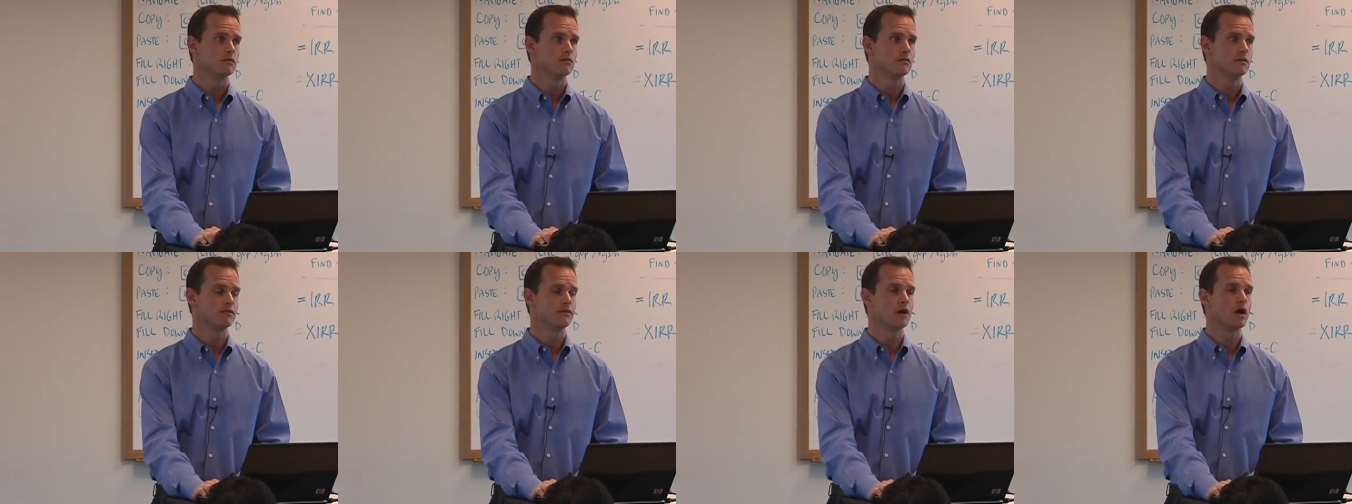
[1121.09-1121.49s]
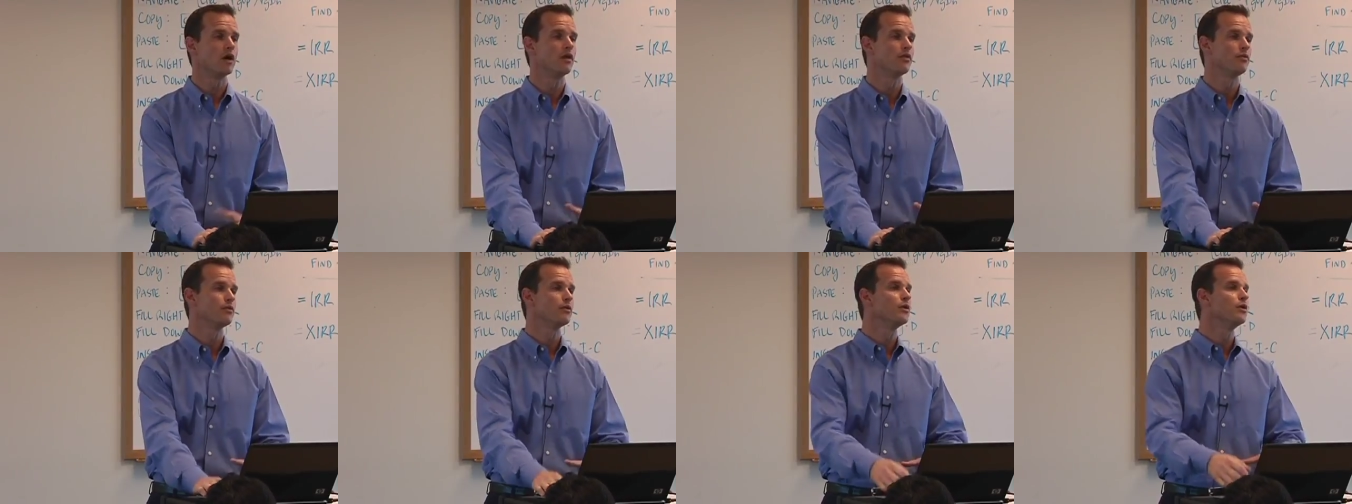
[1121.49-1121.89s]
We've
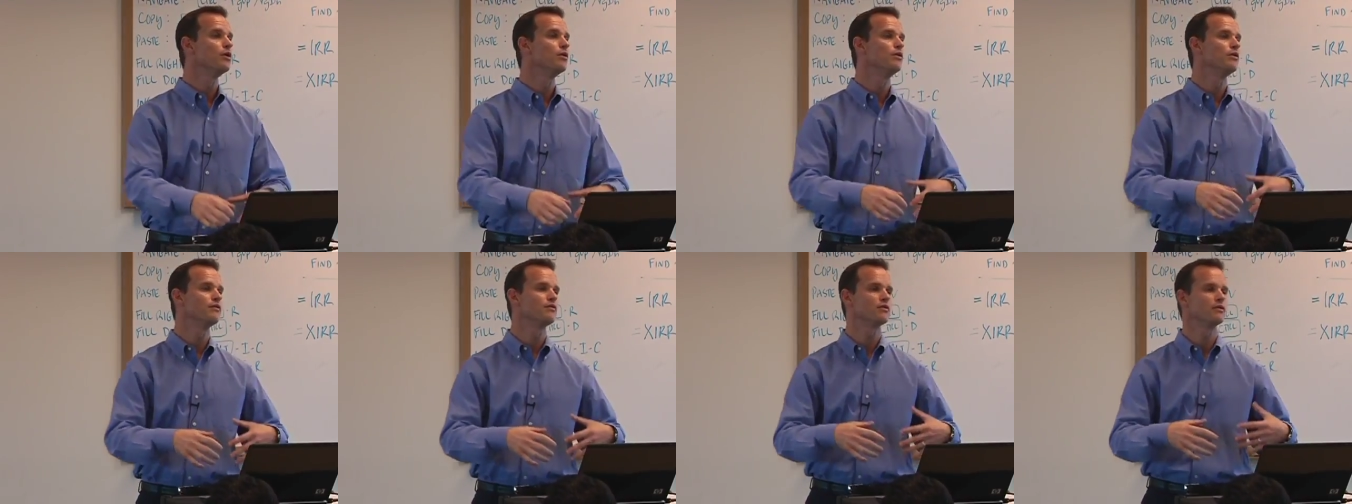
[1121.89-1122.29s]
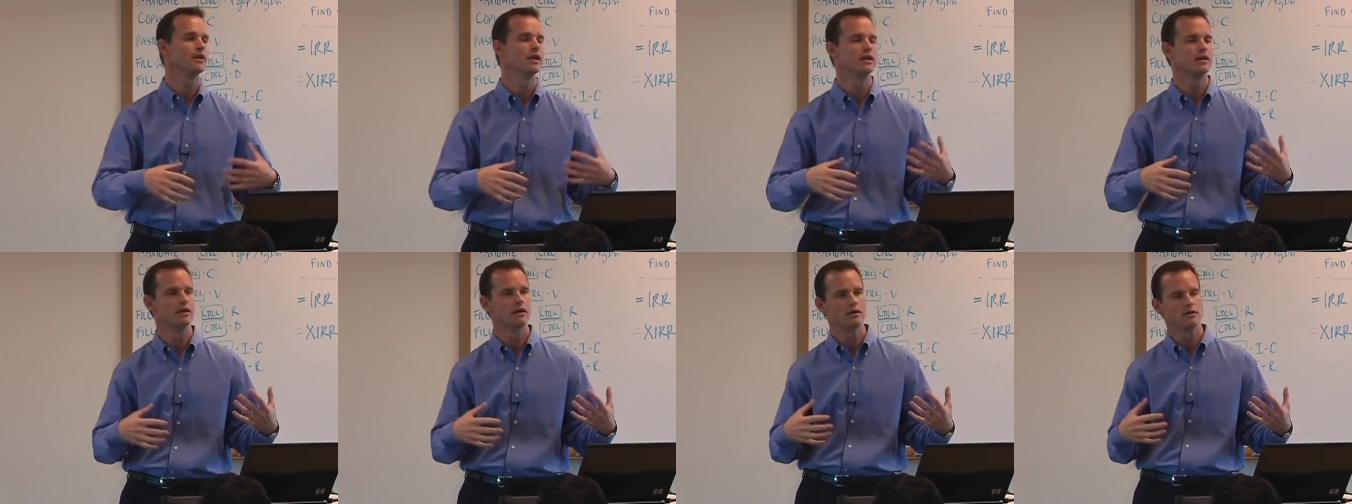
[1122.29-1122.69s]
gone through, we've
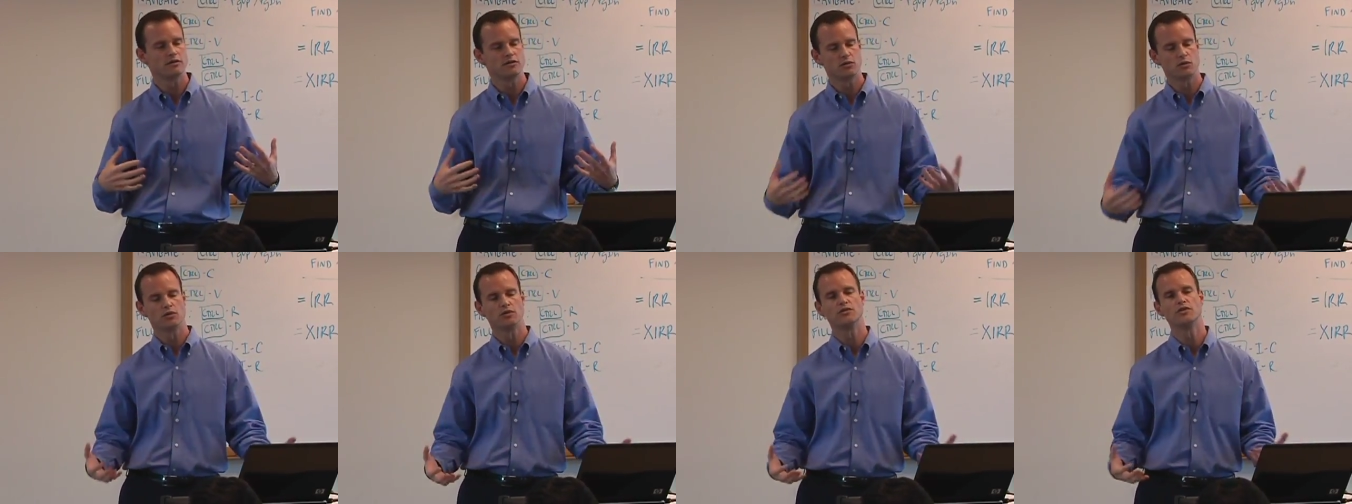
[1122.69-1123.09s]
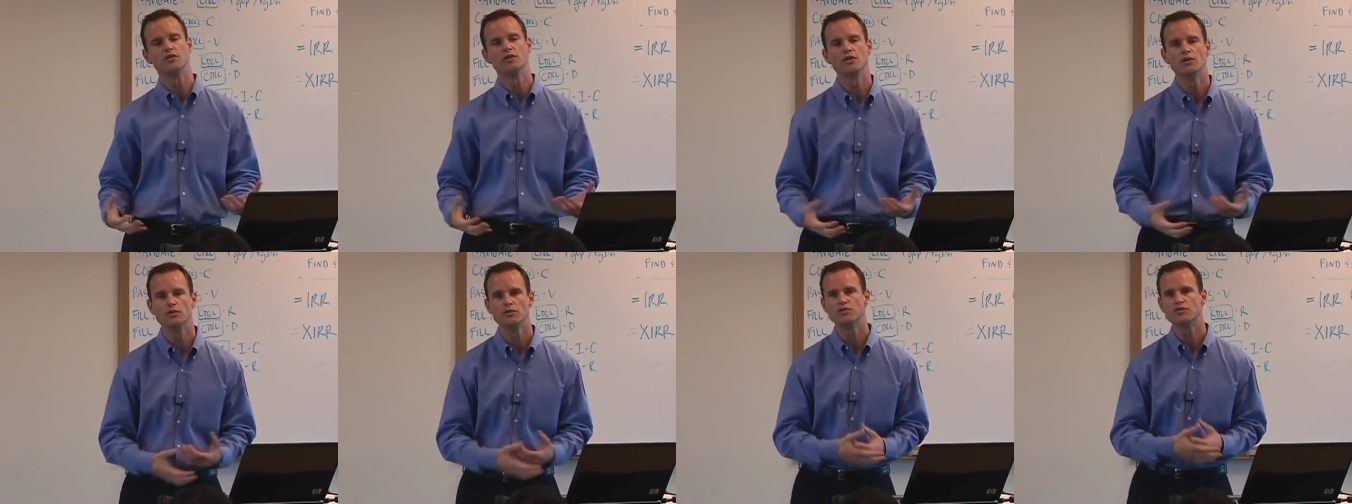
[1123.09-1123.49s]
created our source and
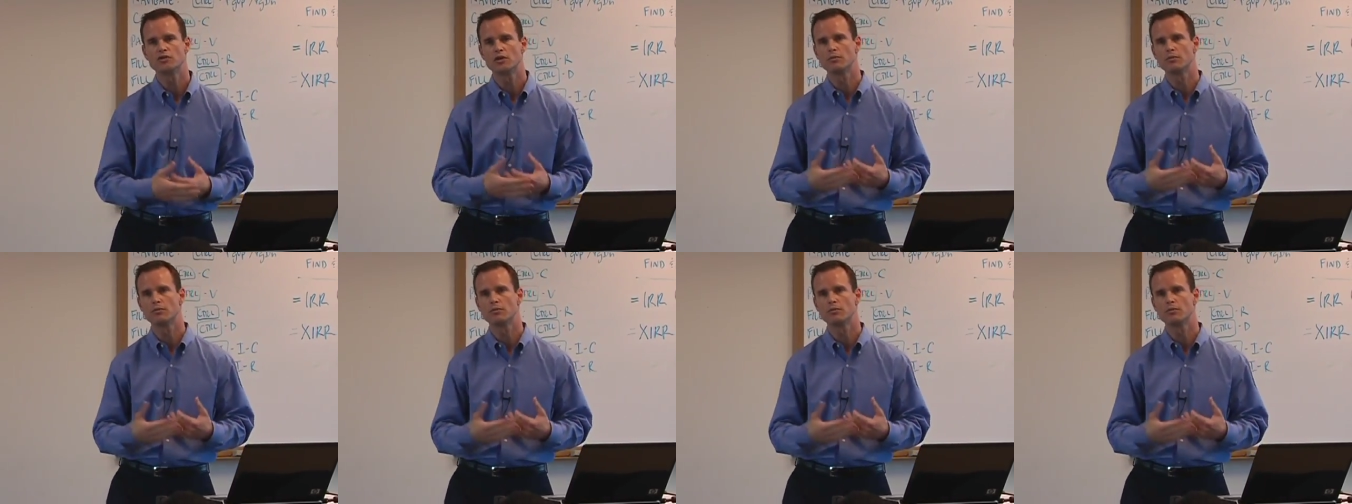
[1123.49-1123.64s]
use,